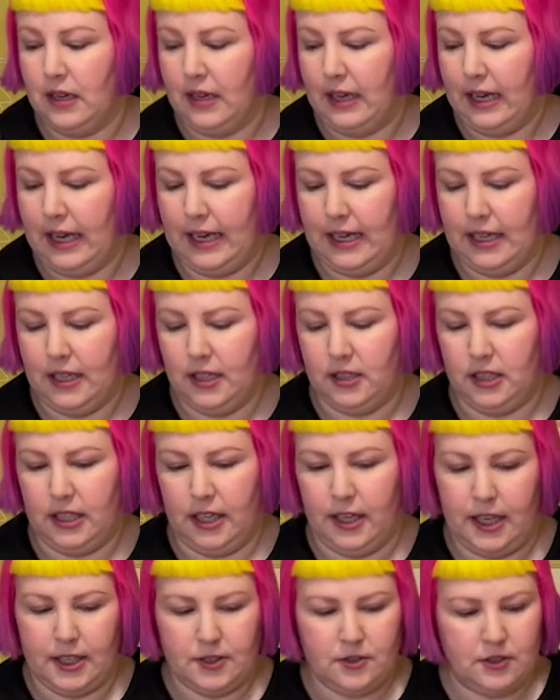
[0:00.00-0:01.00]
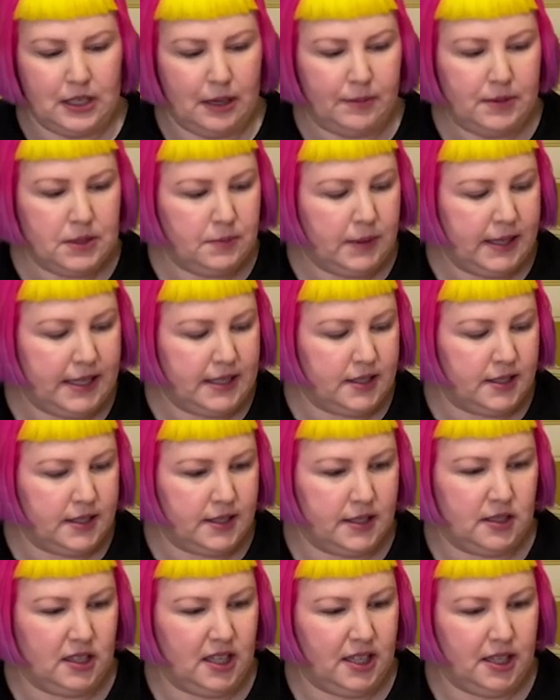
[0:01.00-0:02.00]
And yeah, as for damaged
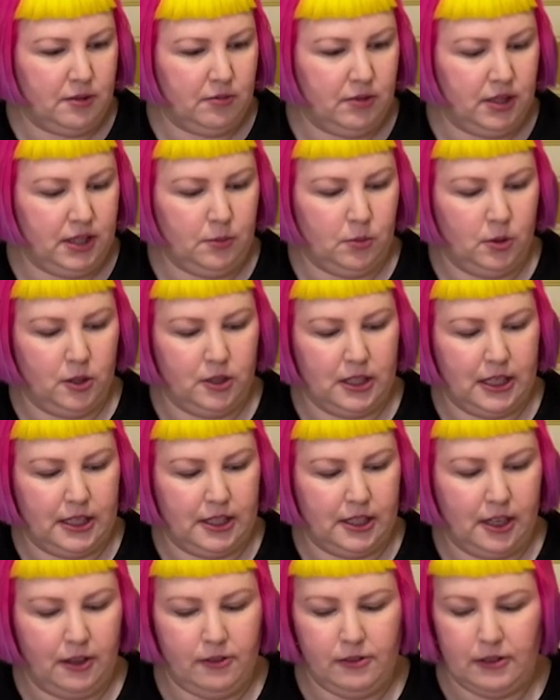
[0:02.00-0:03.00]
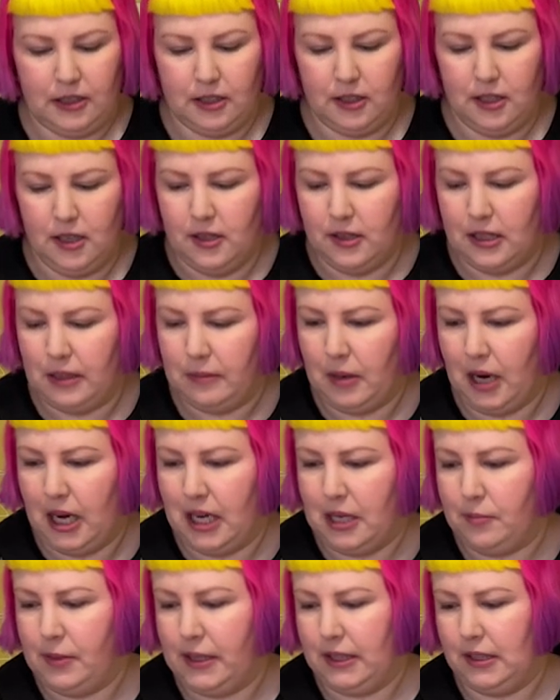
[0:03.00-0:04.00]
pieces, yeah, there really weren't any. I think there might
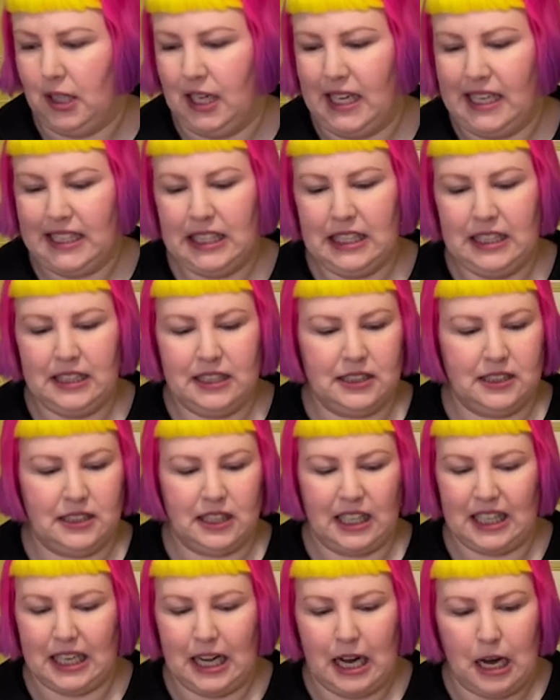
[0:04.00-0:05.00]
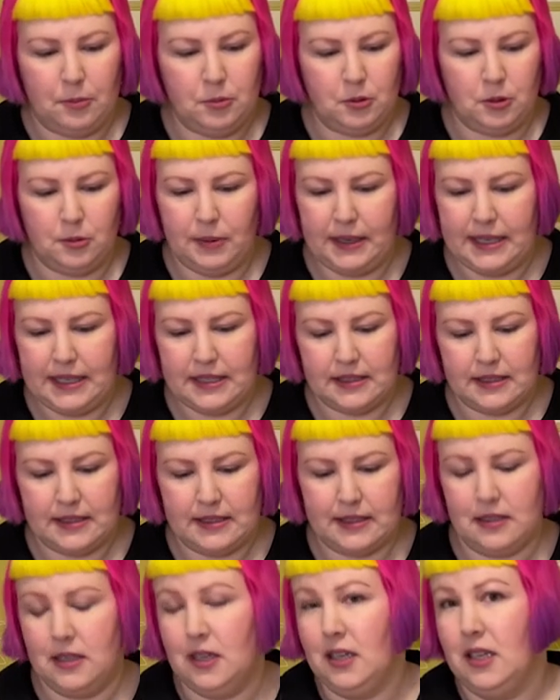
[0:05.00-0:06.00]
have been like a couple
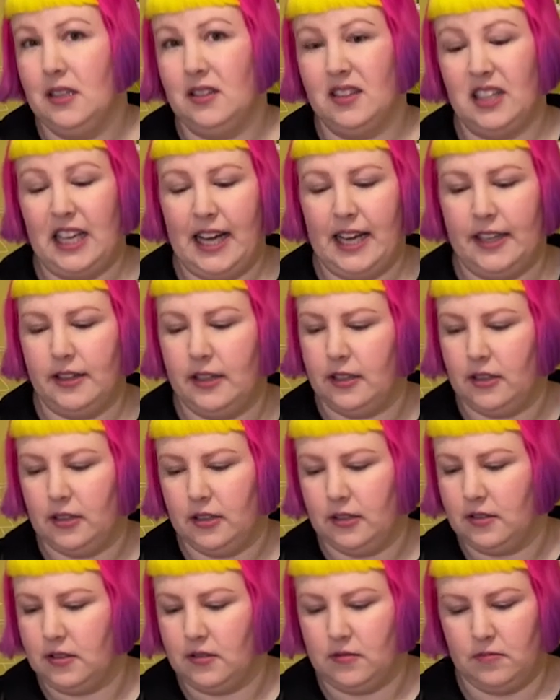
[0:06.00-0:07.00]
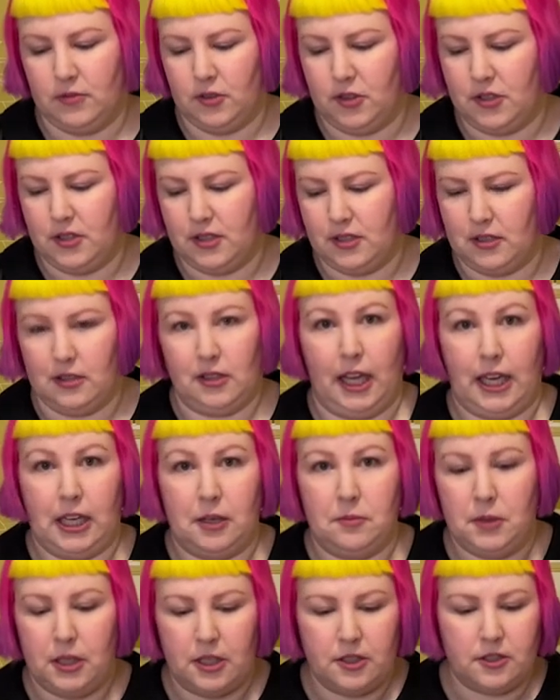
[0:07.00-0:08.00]
pieces that had the most like a
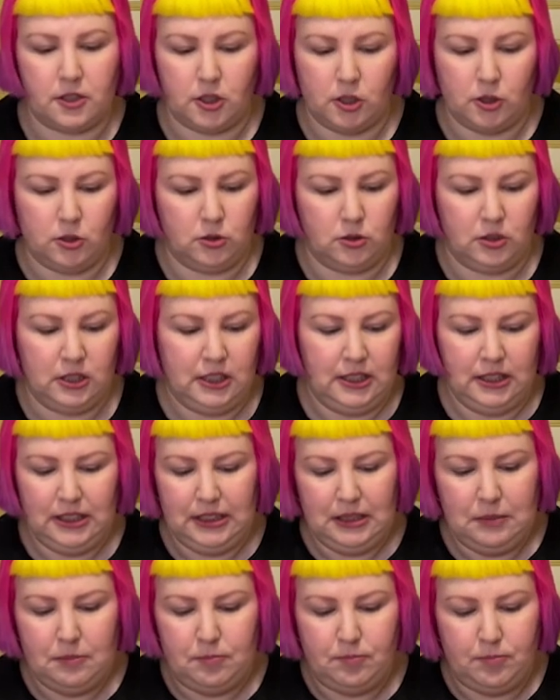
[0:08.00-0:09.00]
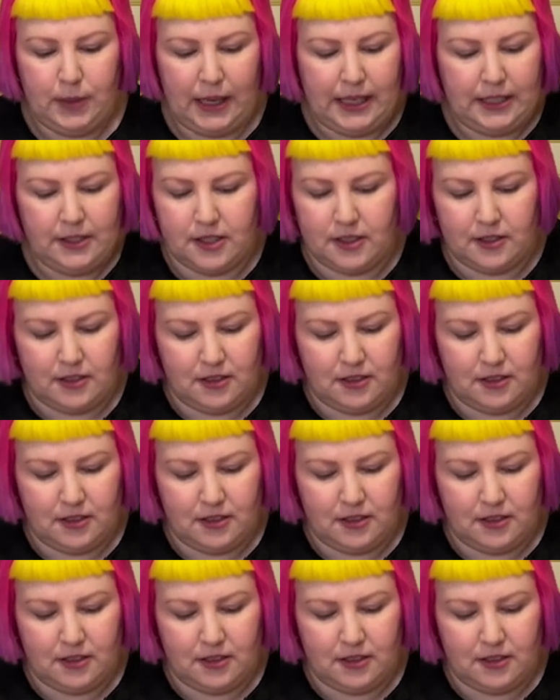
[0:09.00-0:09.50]
minuscule bent